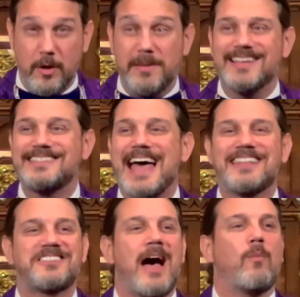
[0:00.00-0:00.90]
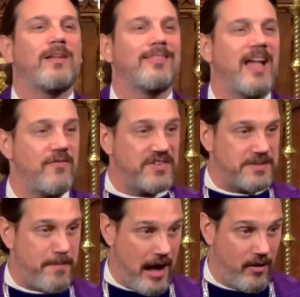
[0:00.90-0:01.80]
because that's not what life is
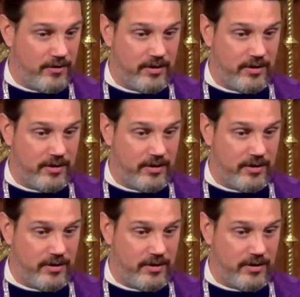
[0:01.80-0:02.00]
about.